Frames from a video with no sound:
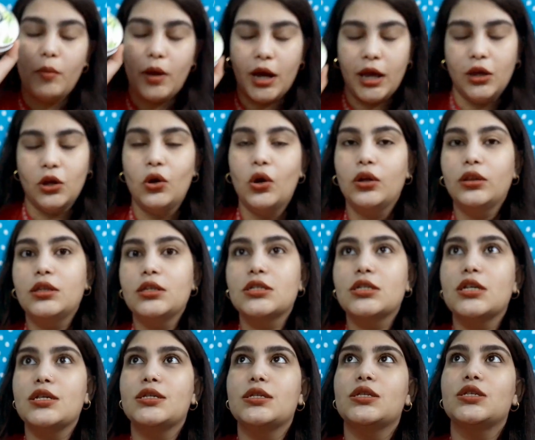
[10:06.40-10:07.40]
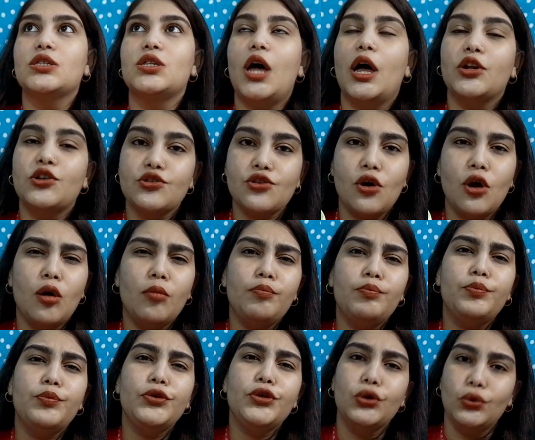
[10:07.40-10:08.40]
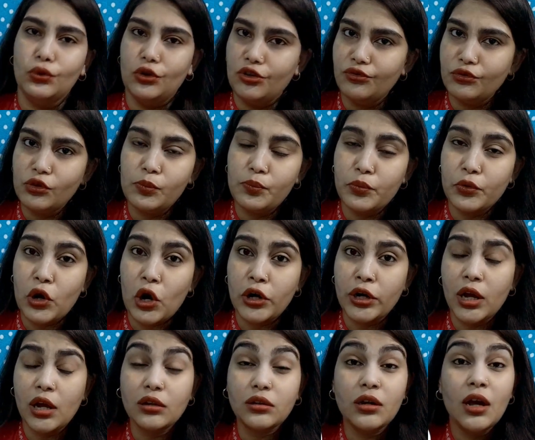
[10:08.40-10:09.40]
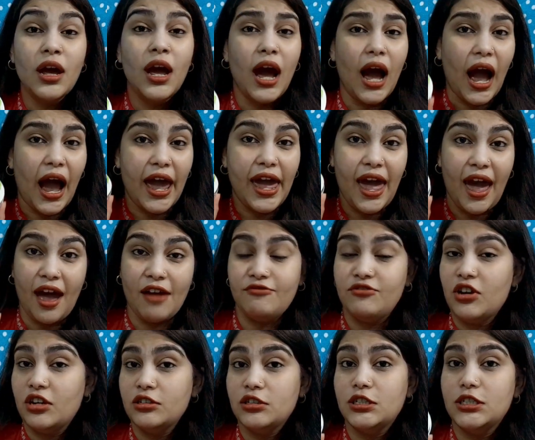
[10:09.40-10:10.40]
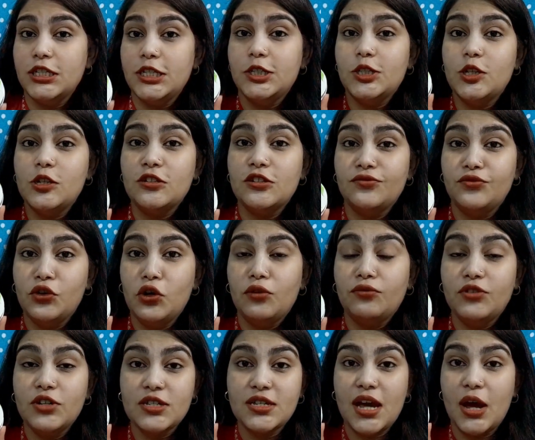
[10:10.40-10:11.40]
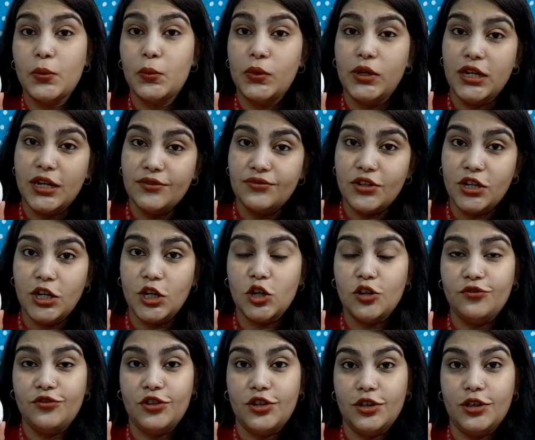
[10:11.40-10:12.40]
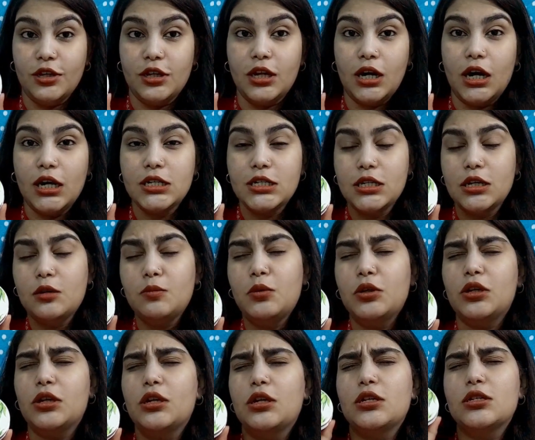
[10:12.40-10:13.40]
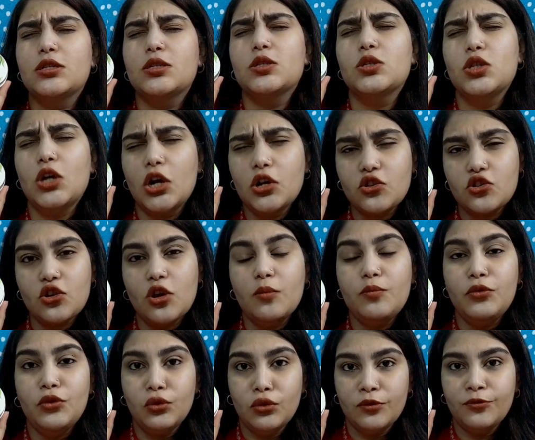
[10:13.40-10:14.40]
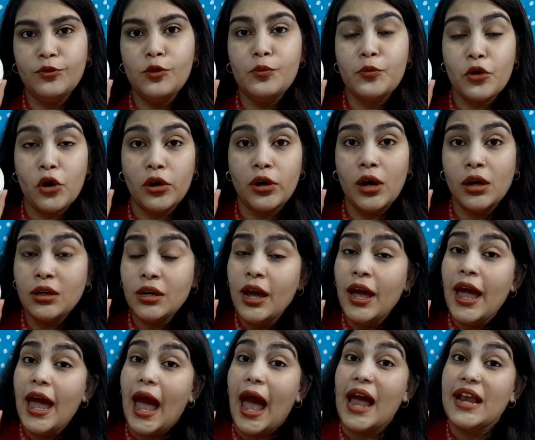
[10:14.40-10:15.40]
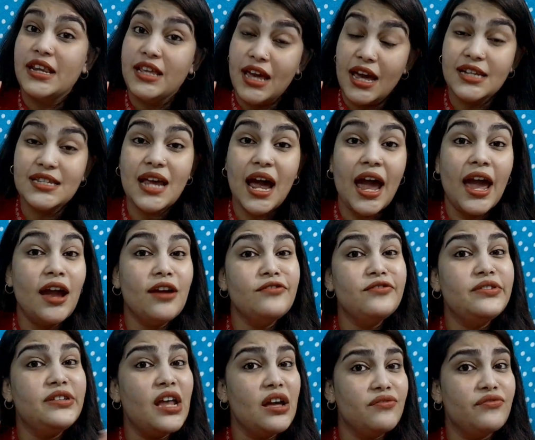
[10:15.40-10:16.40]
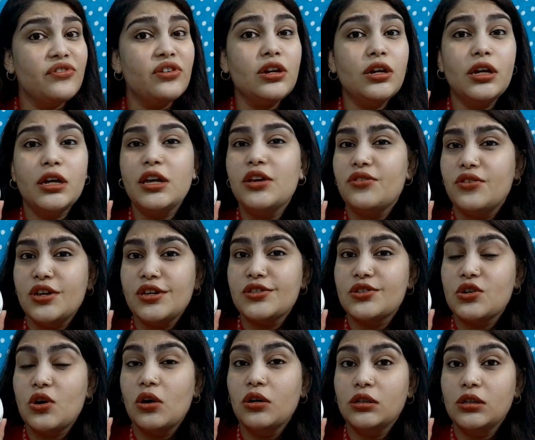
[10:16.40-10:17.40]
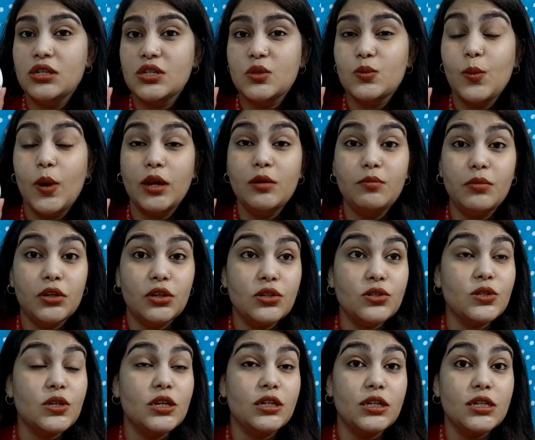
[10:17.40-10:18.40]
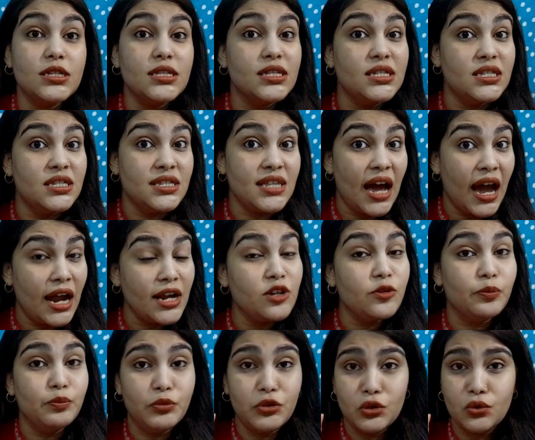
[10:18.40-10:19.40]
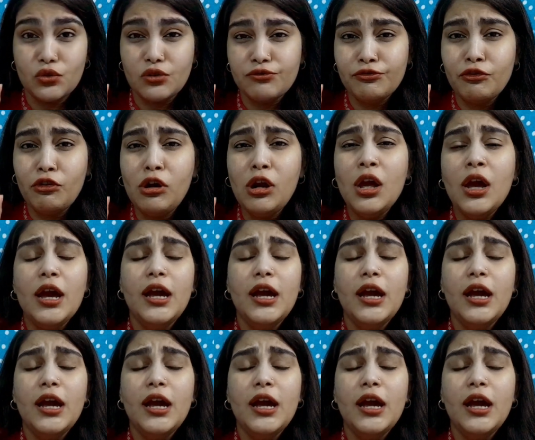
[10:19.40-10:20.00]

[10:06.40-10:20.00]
my god this is such a beautiful product. I have done a detailed review of this. I will leave the link of it in the cards here but it is such a beautiful product and yes I have definitely restocked this one because it is that beautiful.